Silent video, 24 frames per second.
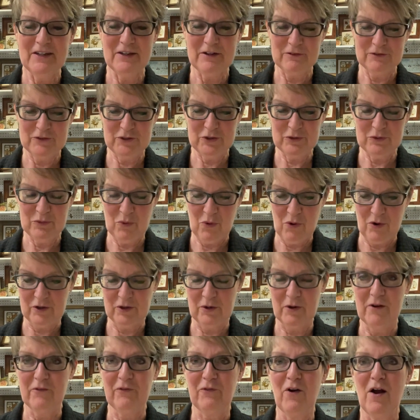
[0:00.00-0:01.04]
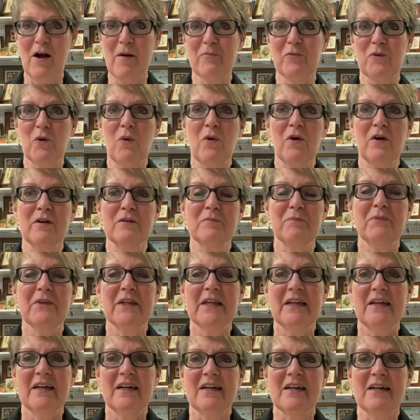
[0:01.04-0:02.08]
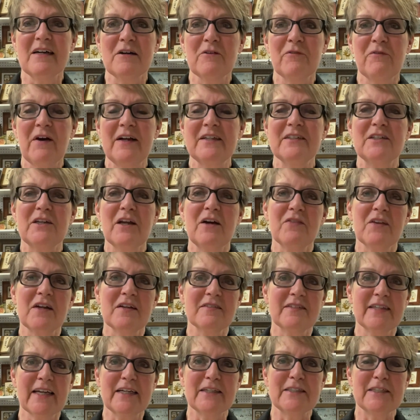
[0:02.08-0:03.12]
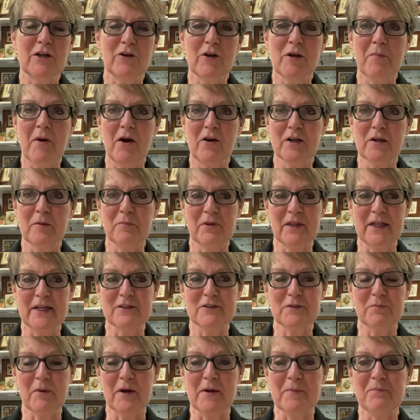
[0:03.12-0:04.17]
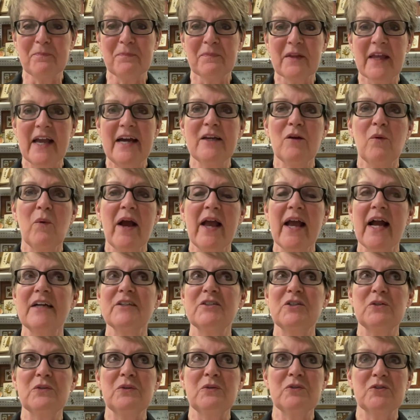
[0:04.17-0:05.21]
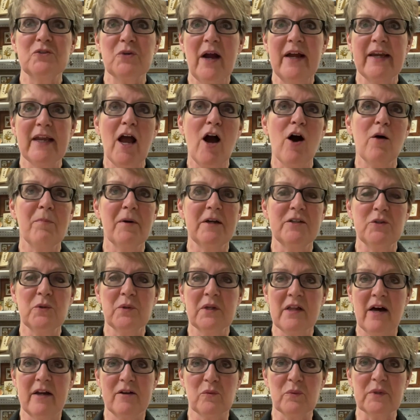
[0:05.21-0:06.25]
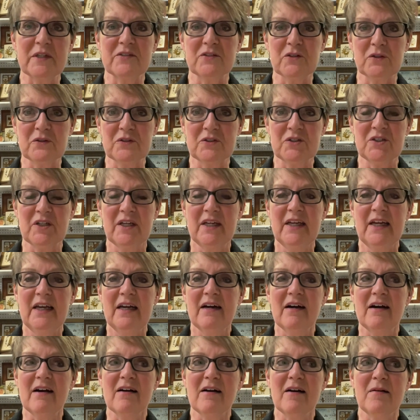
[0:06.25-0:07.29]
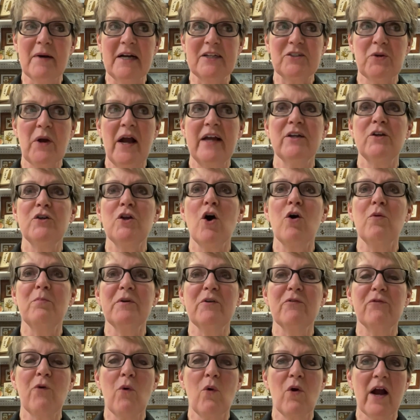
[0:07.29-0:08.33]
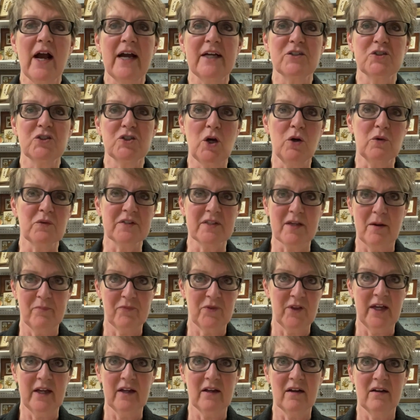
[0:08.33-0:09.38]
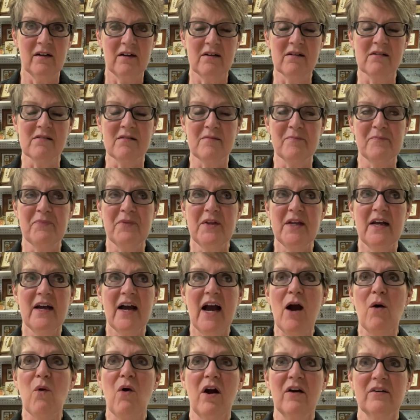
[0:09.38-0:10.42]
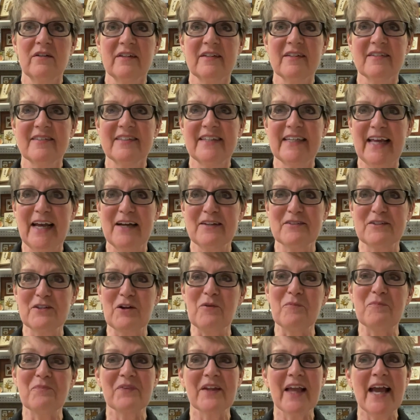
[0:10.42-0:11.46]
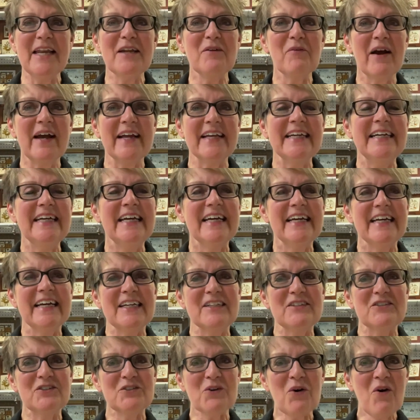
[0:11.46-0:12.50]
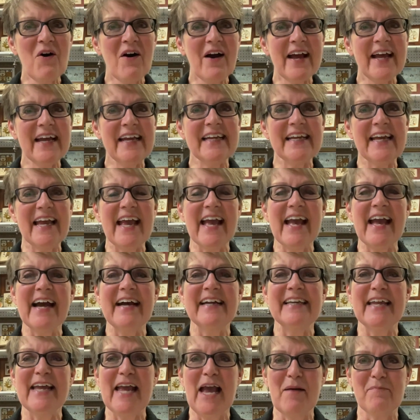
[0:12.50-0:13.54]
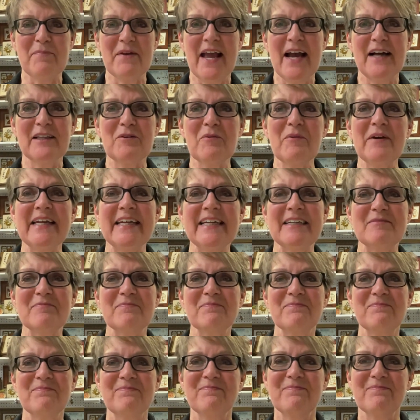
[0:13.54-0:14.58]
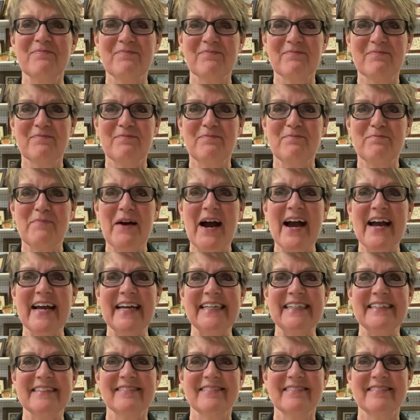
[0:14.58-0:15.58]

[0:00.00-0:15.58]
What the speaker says: to order it from, or find it on the secondary marketplace. But anyway, I do try to help. I do a lot of research. I try to know before I show something how hard it is to get. So anyway, enjoy and happy Halloween. Bye.